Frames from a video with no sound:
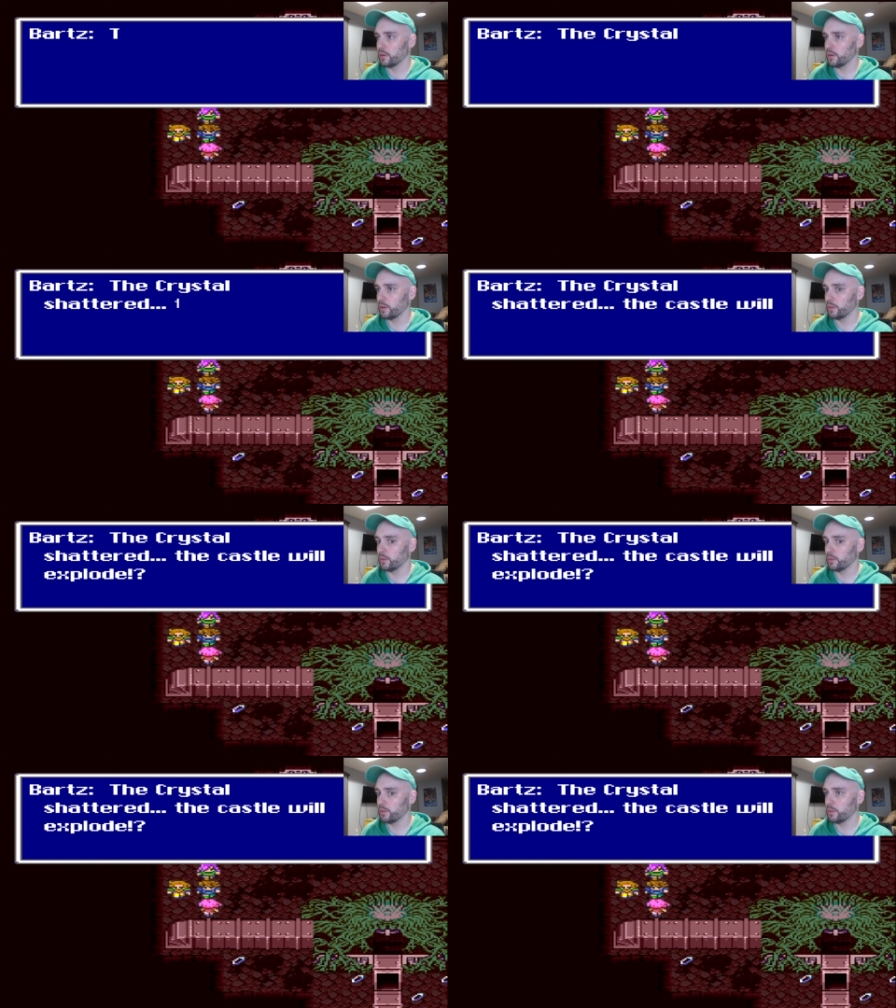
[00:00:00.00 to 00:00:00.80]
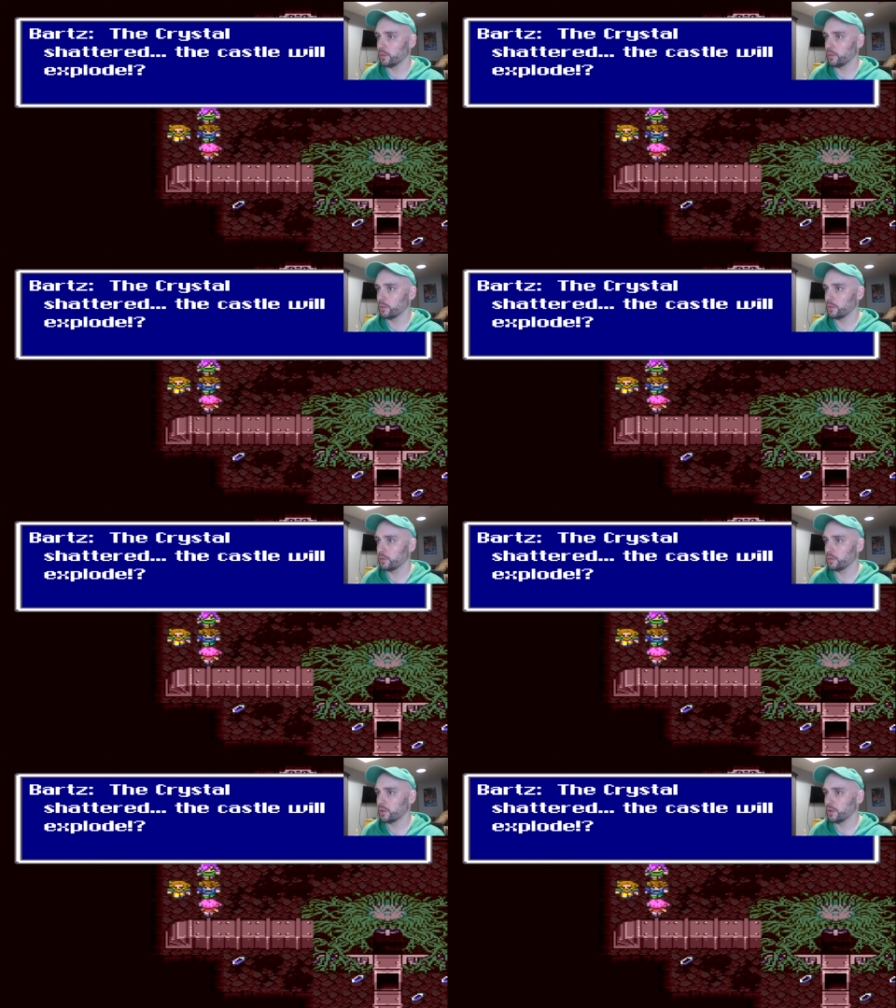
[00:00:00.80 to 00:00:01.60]
Oh.
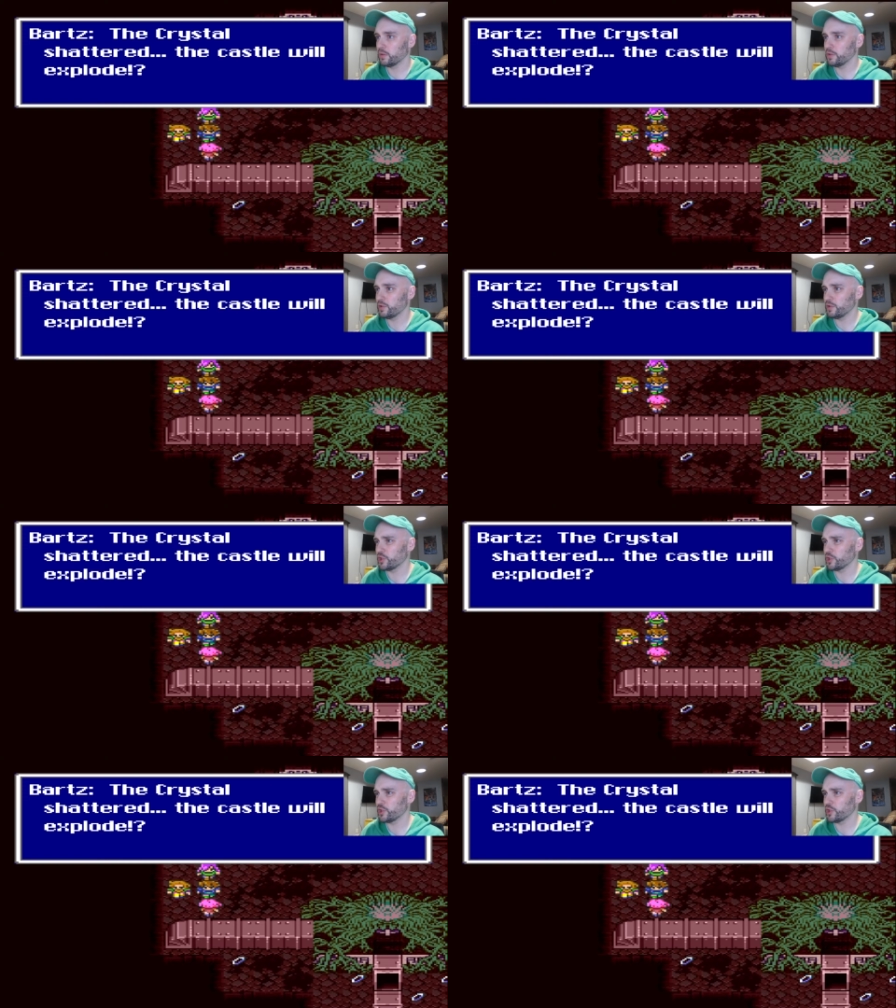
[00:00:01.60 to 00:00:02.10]
Crystal